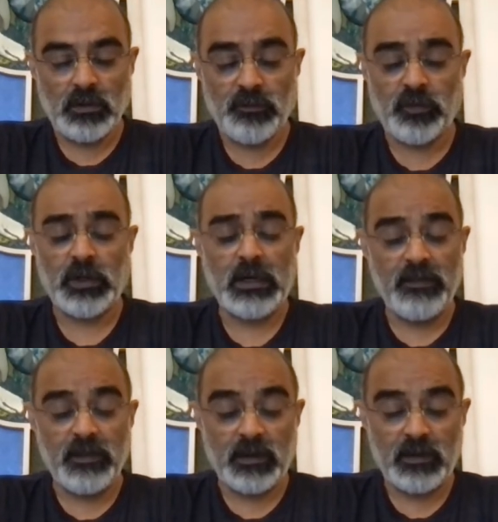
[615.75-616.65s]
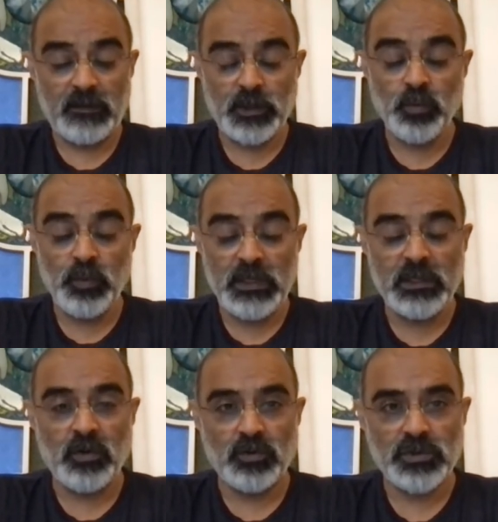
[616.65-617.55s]
For another, the two
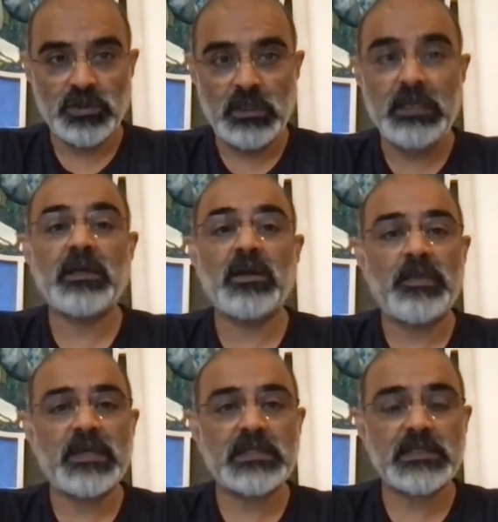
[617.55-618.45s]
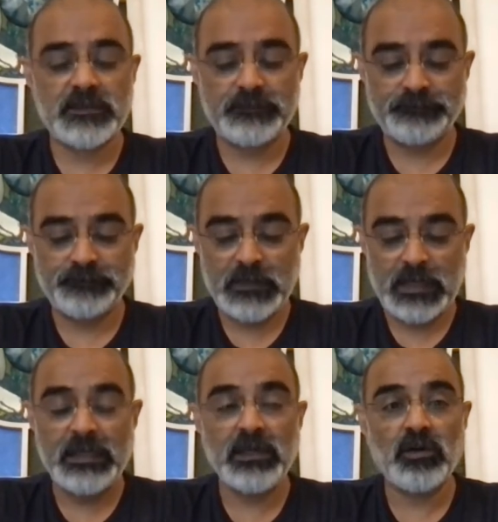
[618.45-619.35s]
ecos, economics
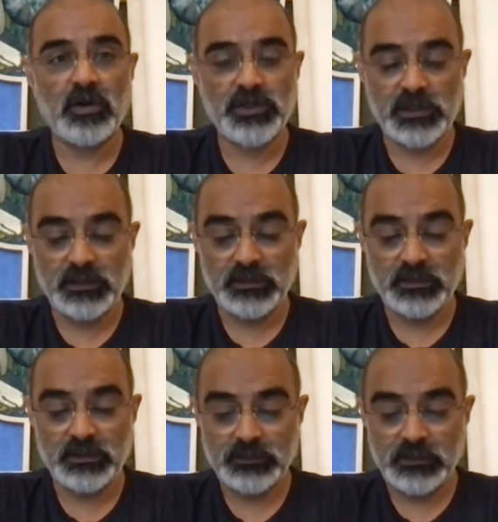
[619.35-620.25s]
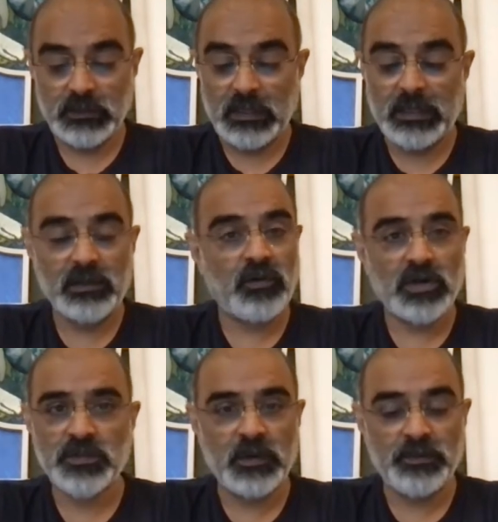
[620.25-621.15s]
and ecology, are at
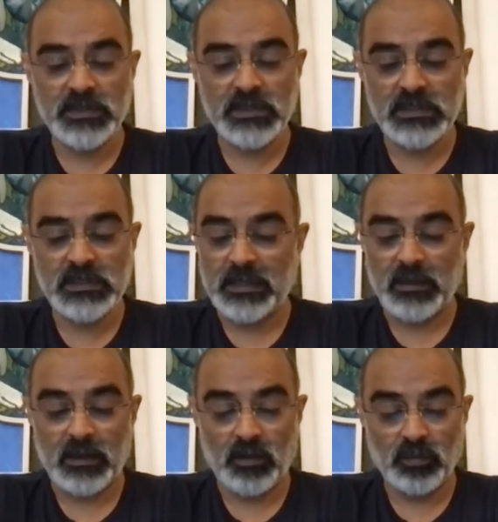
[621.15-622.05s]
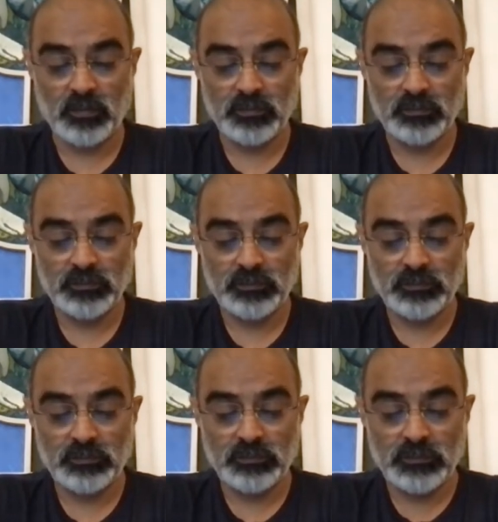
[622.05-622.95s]
cross purposes and how.
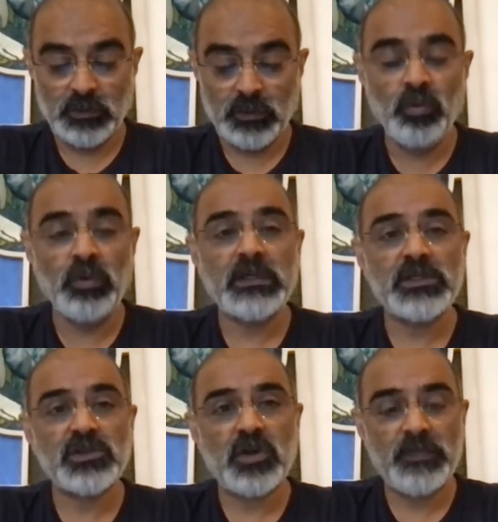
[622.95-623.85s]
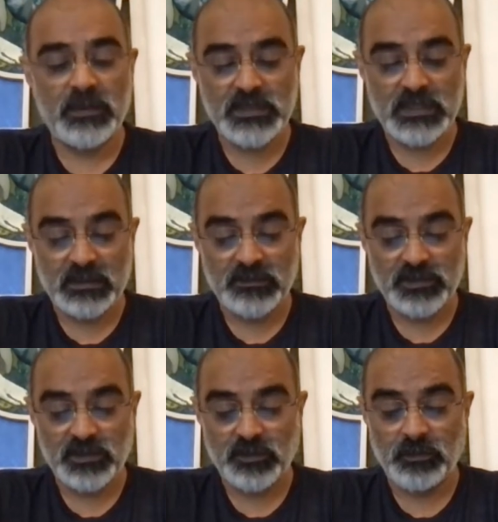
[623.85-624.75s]
Who can stop
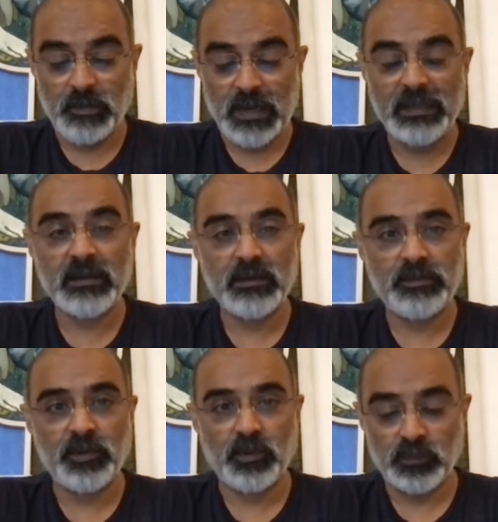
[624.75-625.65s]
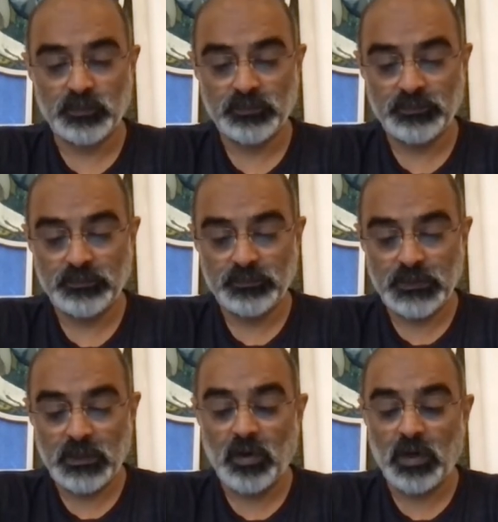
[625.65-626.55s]
themselves from buying crypto,
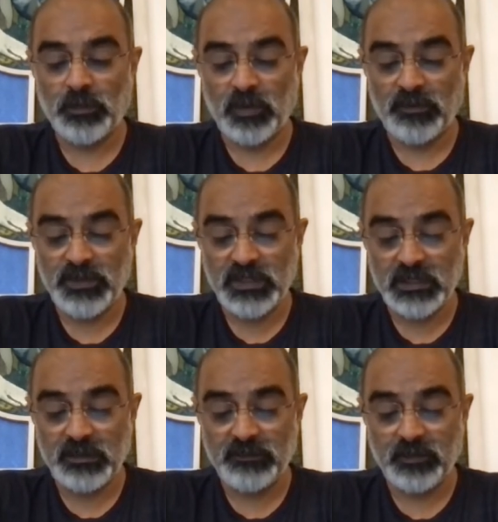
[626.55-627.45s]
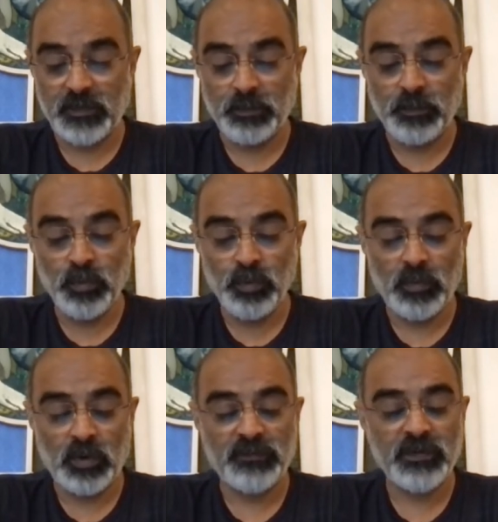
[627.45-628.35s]
not profiteering from the boom
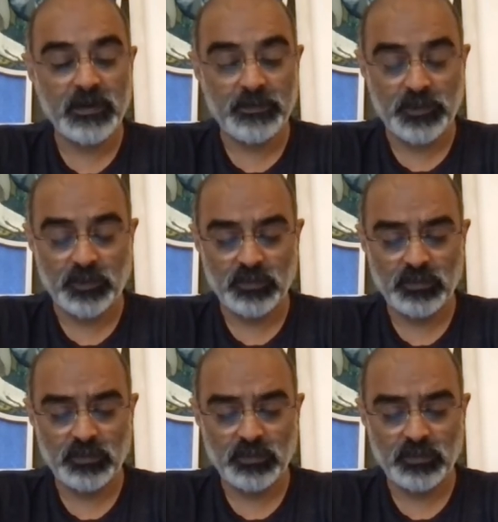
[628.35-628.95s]
of the crypto,